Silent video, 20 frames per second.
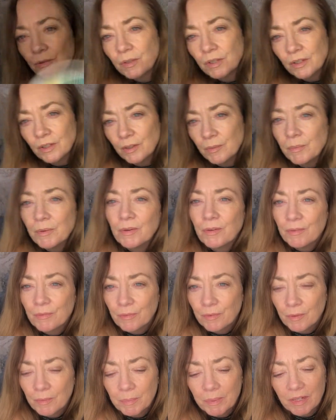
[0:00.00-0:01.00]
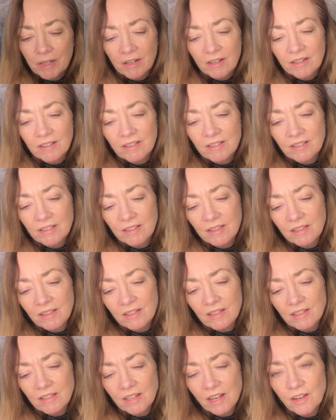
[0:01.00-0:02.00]
really beautiful because
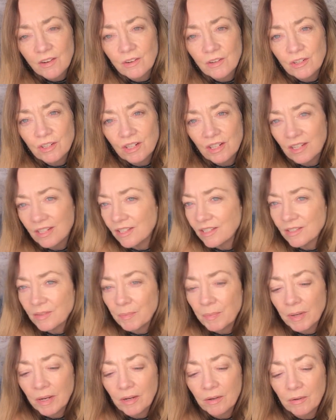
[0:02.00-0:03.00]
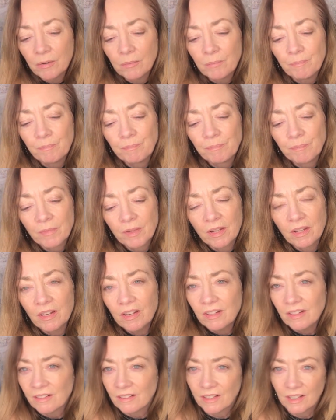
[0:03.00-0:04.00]
this energy is about
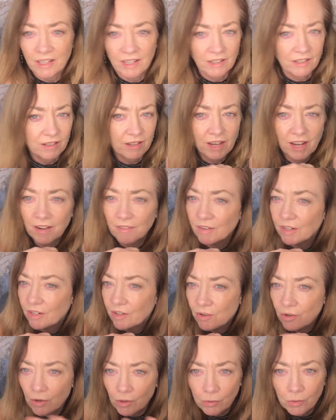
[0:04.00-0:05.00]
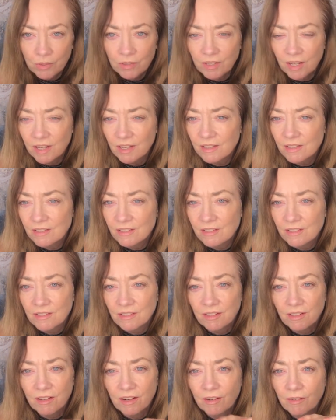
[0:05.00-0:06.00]
like having no sense
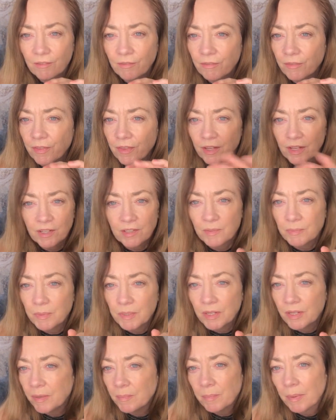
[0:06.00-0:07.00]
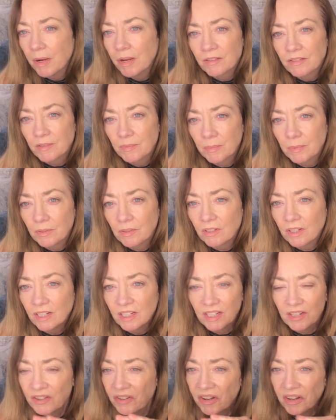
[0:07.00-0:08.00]
of things being impossible, like
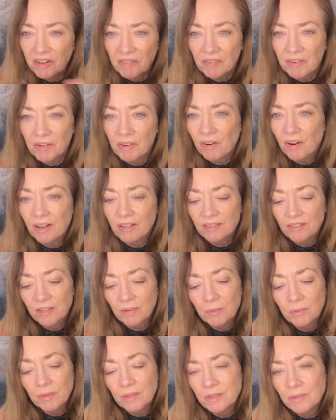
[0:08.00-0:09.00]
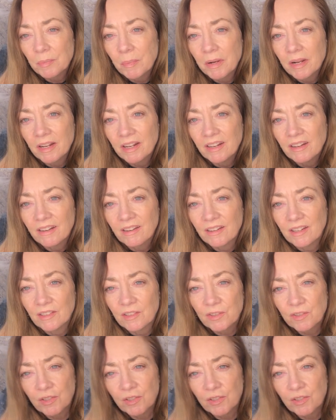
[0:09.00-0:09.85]
it not even crossing one's mind. It's